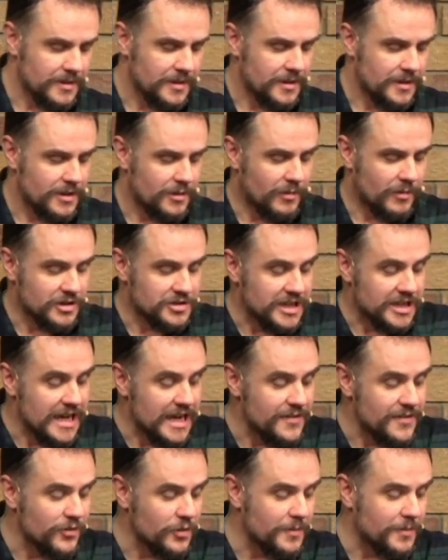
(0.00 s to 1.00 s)
Whilst
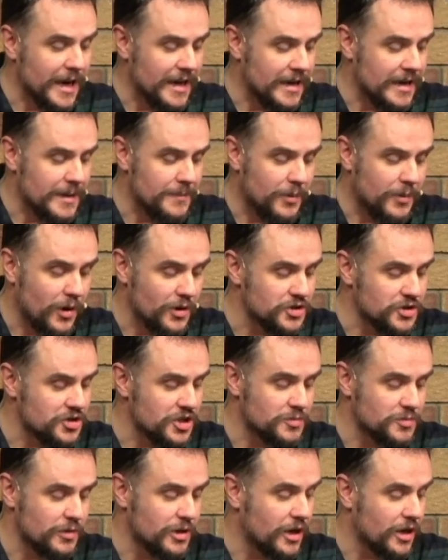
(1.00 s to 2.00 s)
evil men and impostors
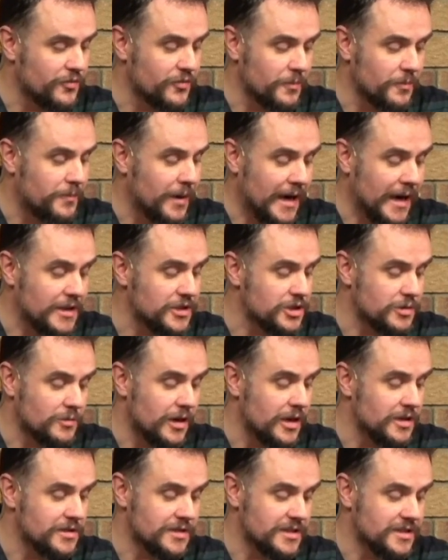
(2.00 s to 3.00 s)
will go from bad to
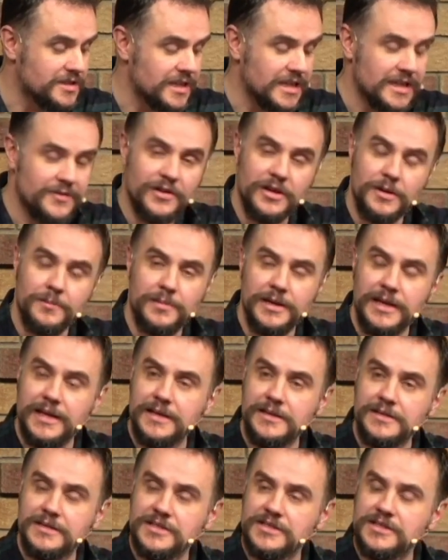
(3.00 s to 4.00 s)
worse, deceiving and being
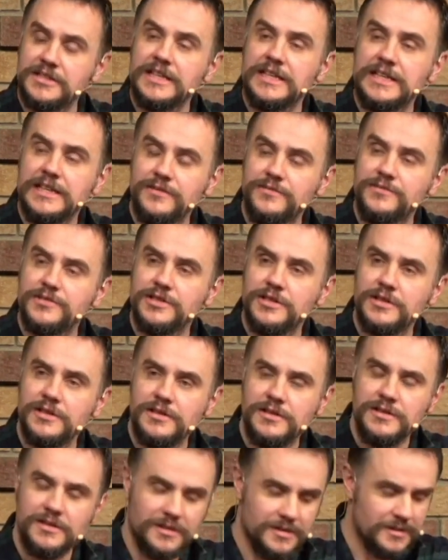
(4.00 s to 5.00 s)
deceived.
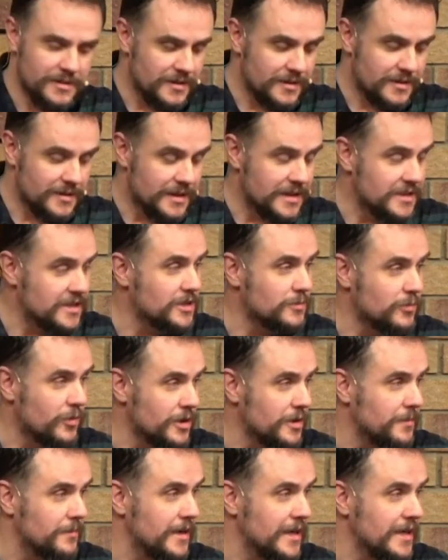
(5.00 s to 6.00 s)
This is what
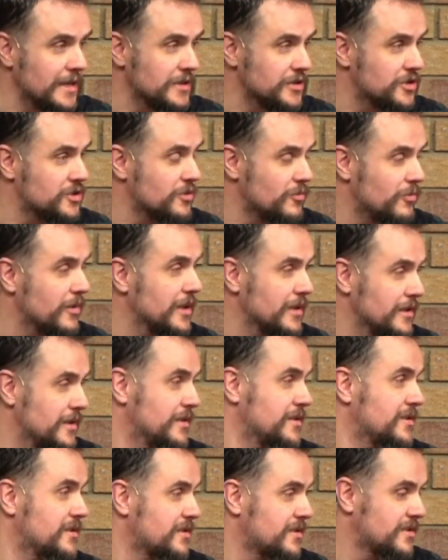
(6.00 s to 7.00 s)
it means to
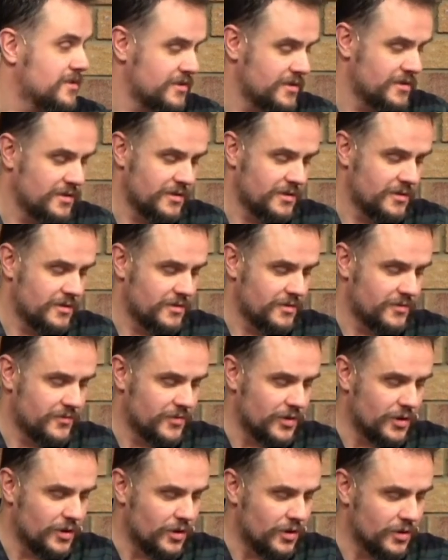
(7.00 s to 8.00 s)
witness for
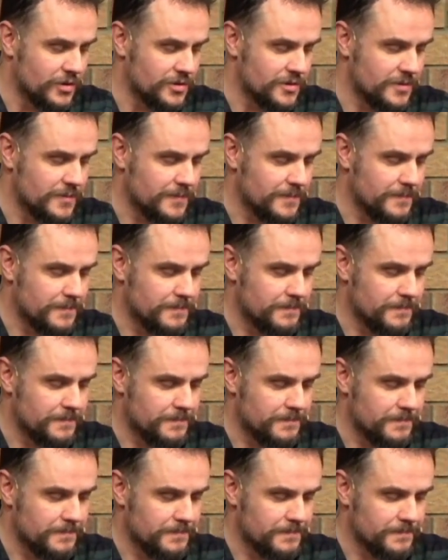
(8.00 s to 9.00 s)
God.
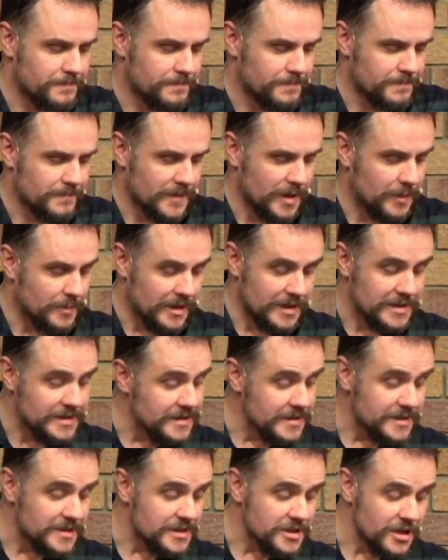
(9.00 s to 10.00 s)
But it didn't
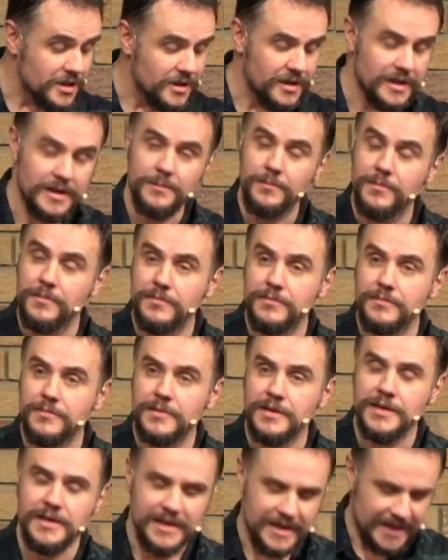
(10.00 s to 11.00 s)
deter him.
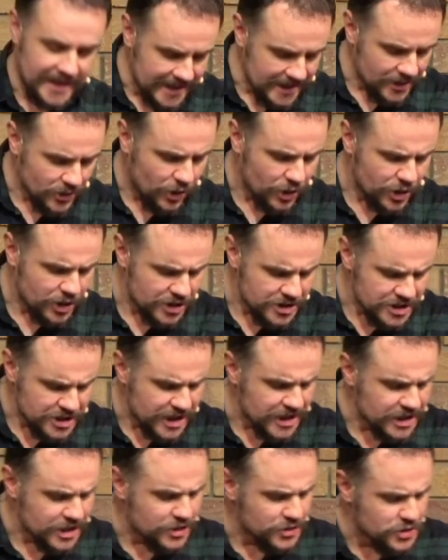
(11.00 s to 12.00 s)
Enoch
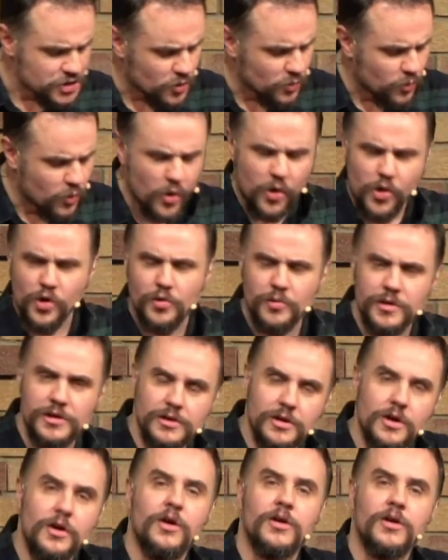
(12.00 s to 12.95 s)
continued to walk with God